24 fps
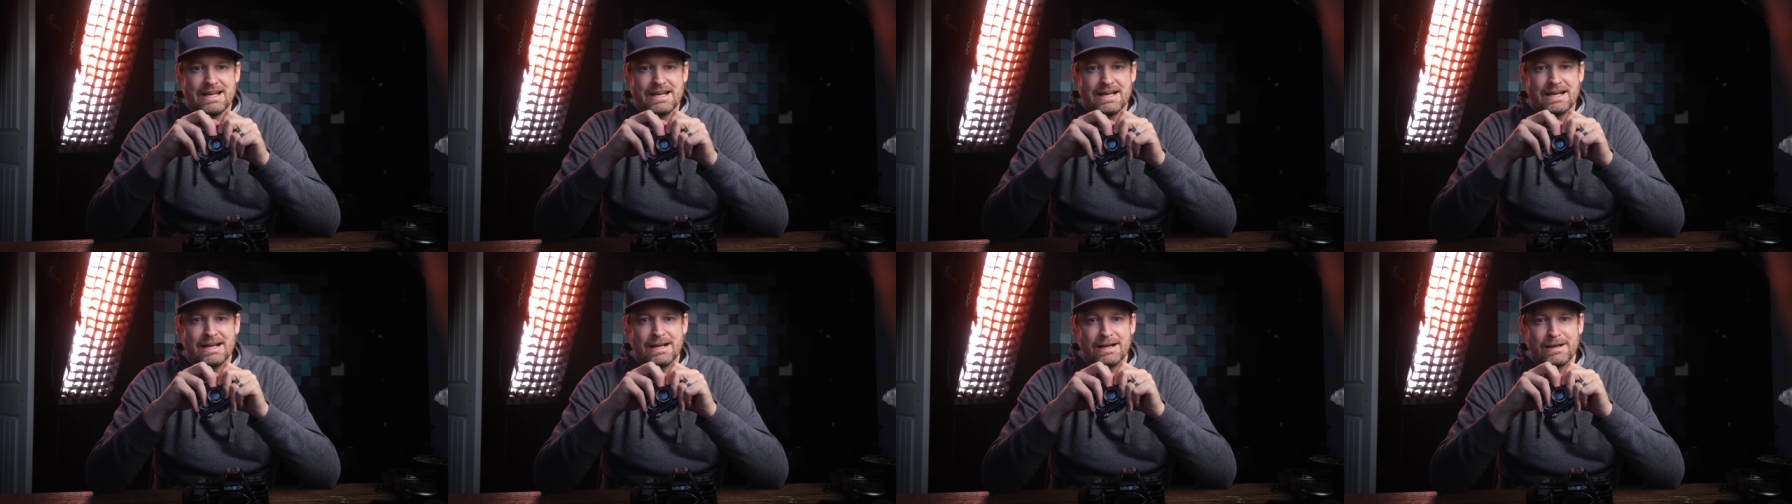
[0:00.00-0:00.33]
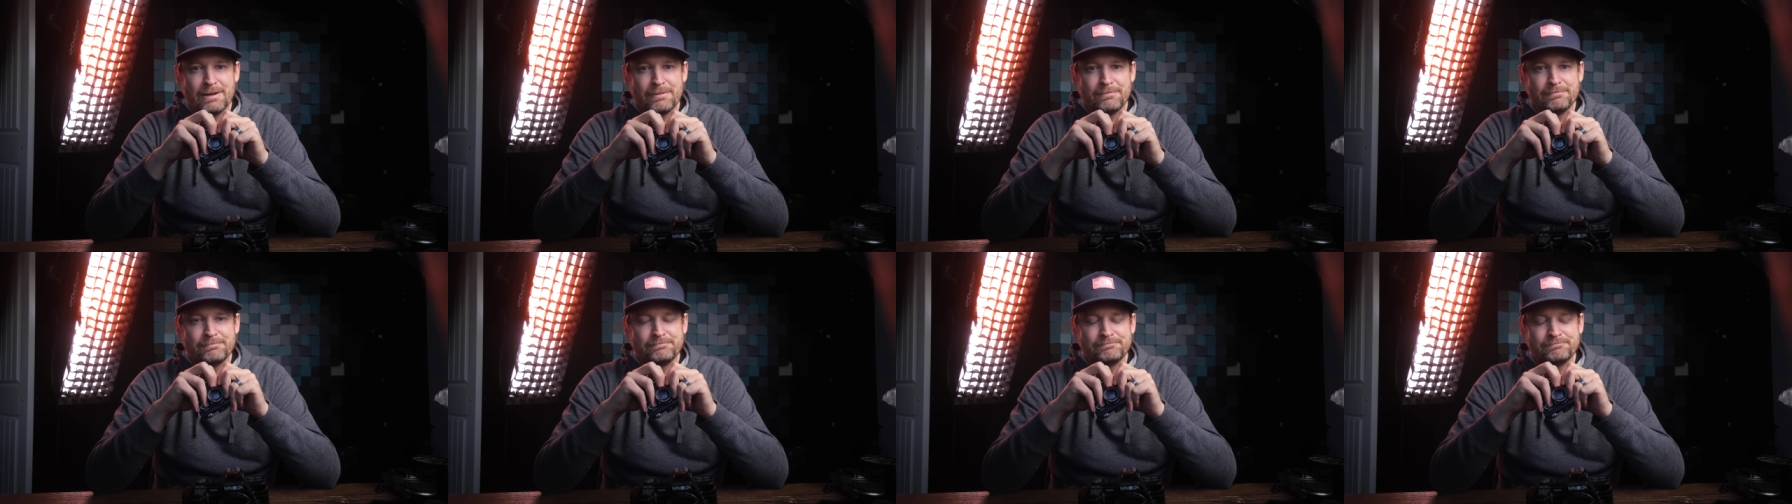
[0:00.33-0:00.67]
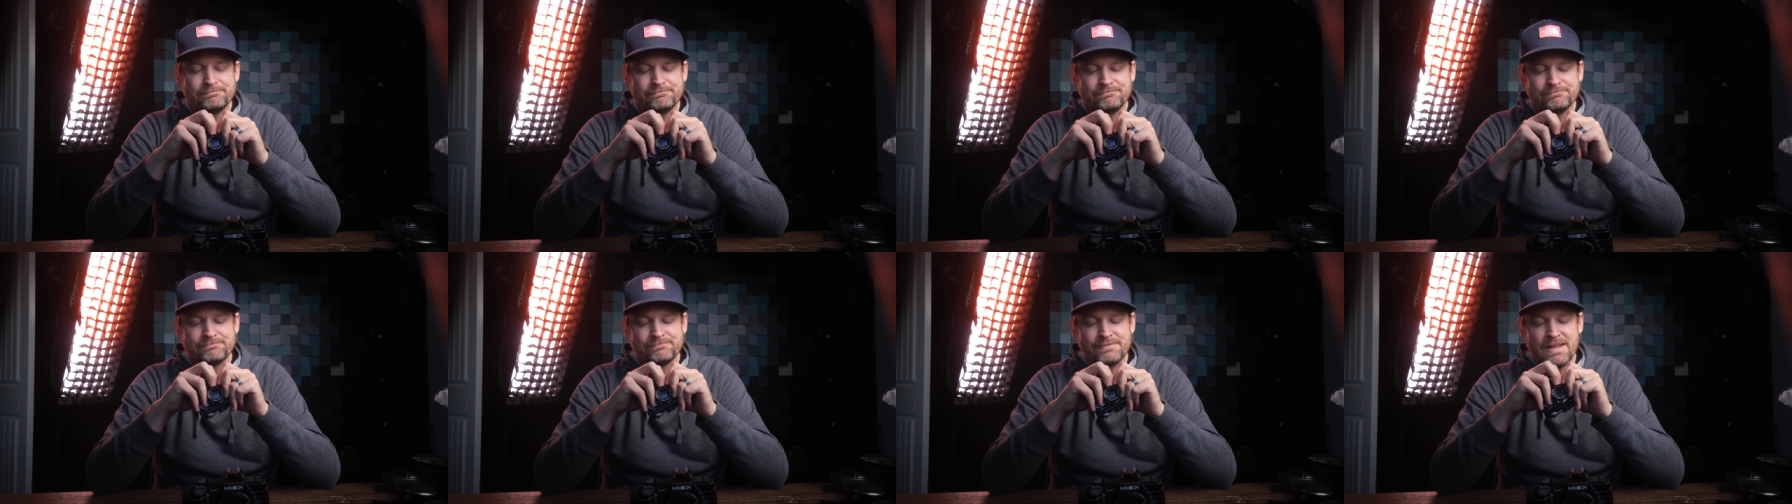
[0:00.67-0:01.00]
Um,
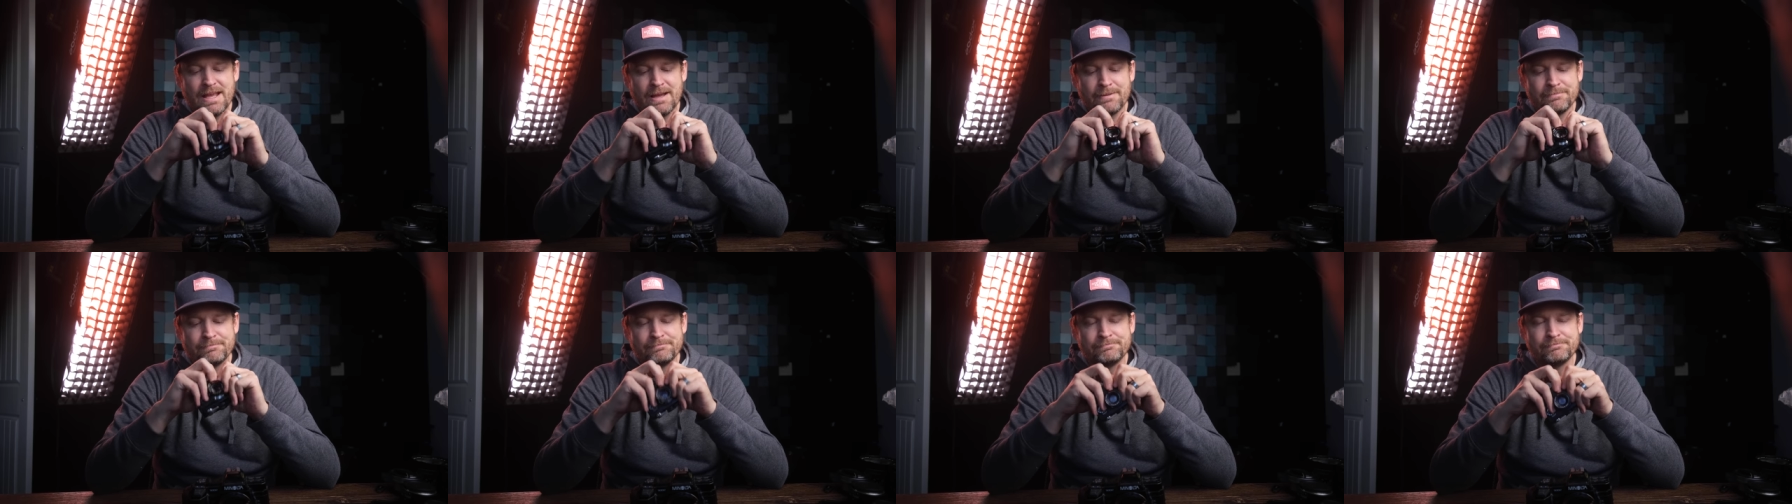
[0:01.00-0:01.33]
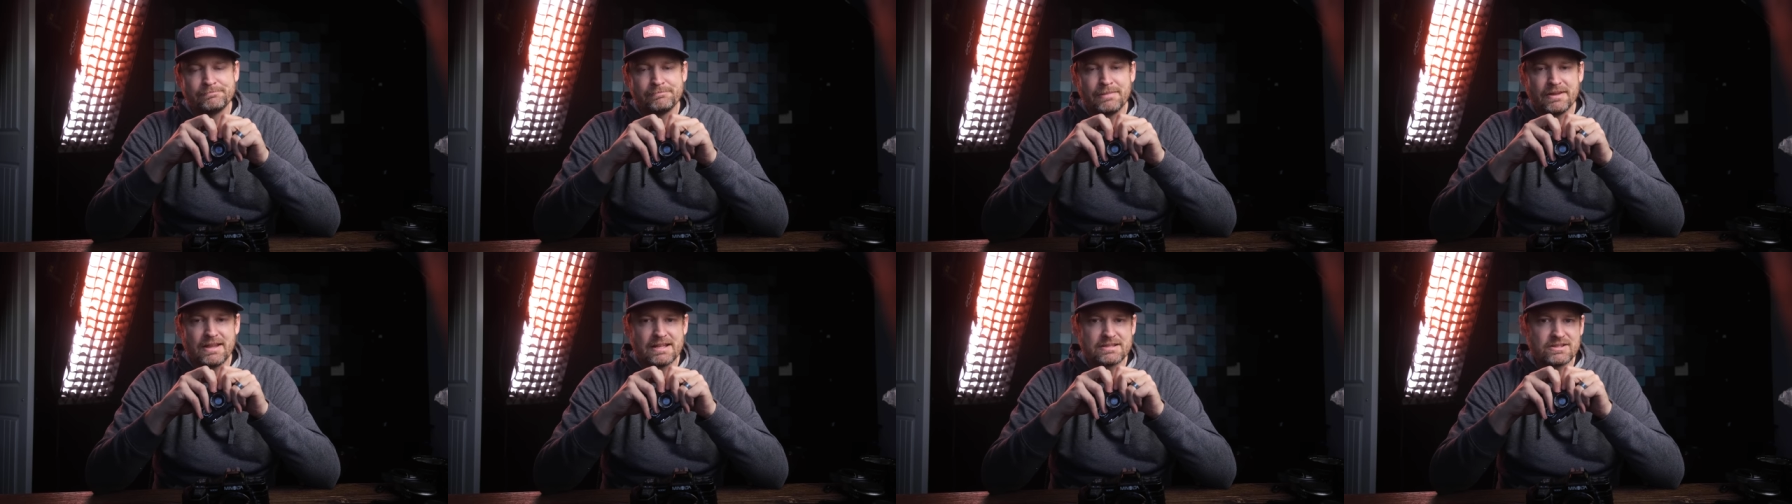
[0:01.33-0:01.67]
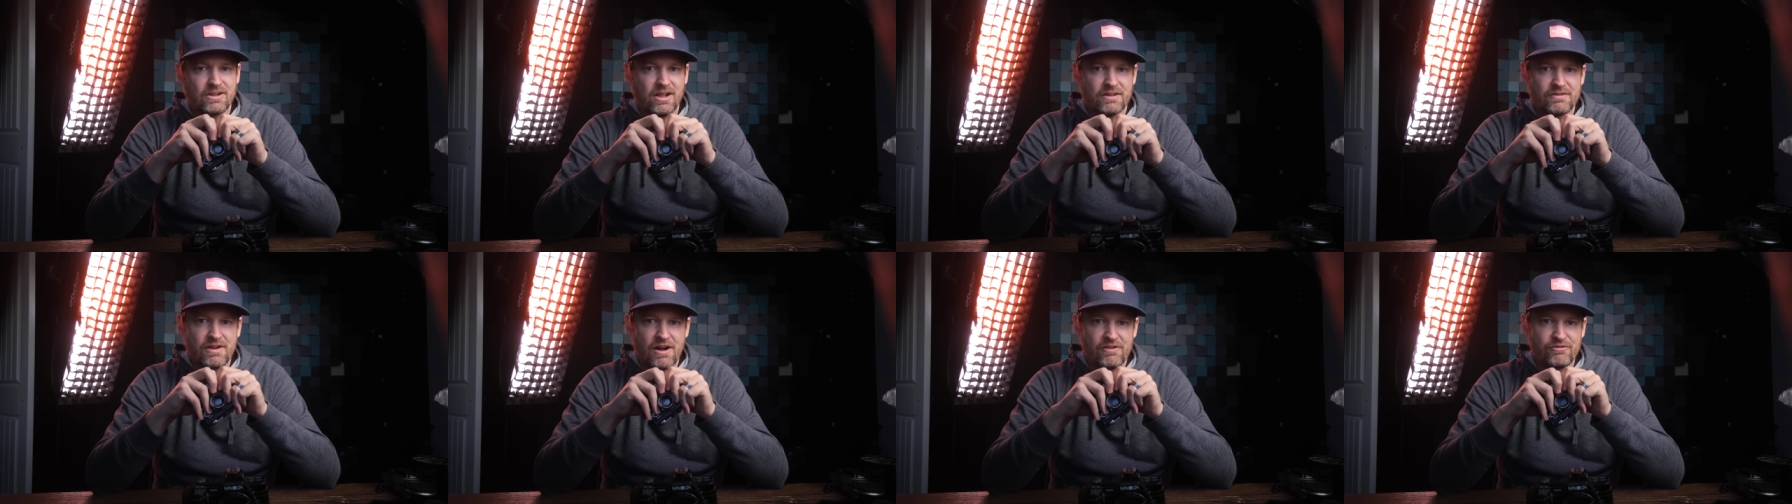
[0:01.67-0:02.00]
yeah, but that's
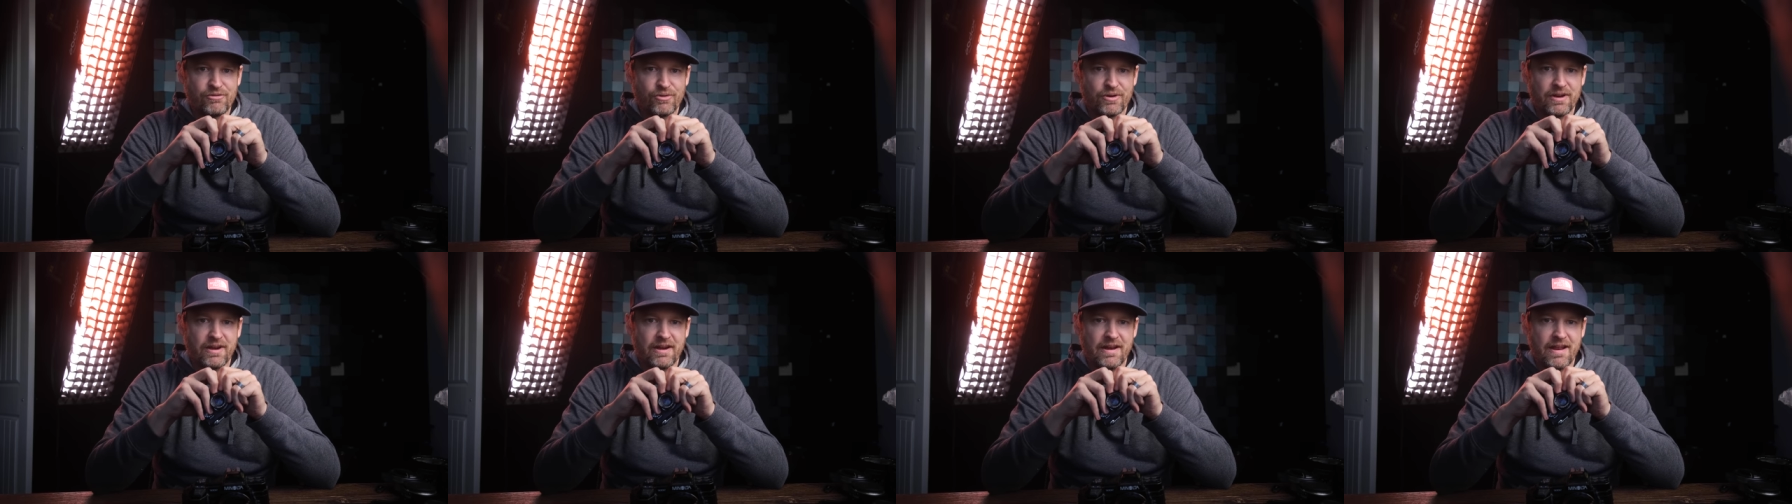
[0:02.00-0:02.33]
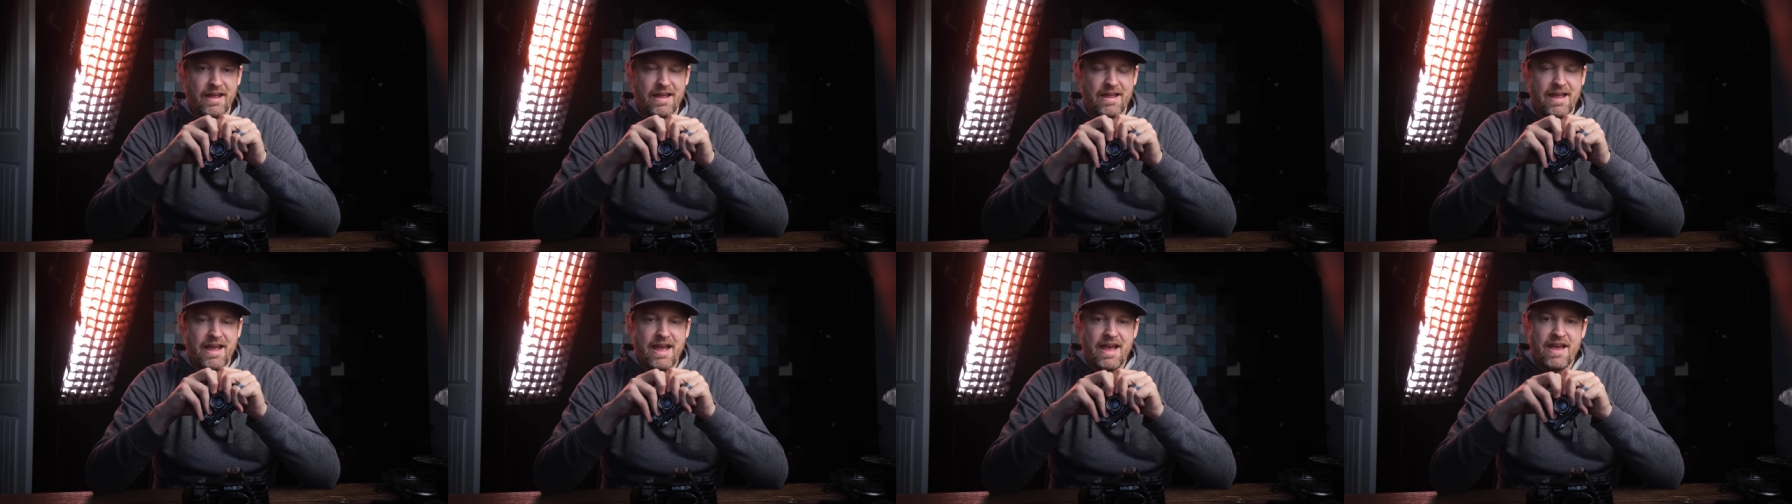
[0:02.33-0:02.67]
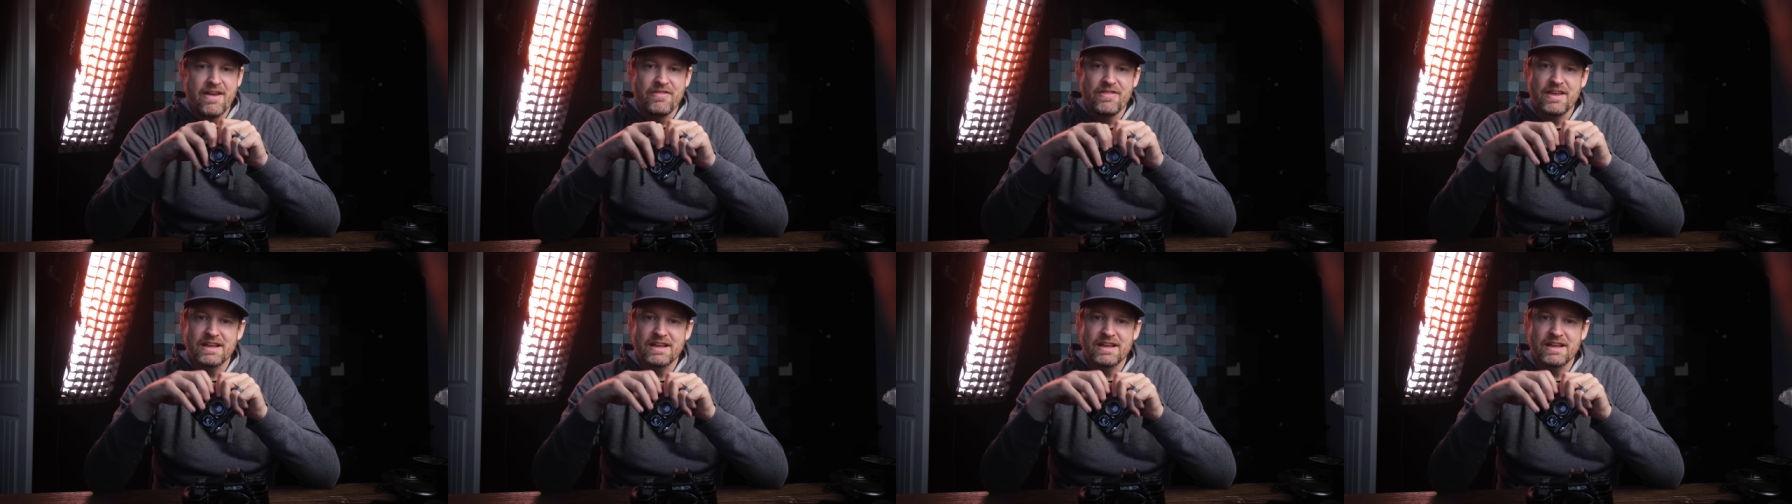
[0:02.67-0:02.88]
all I've got for you today.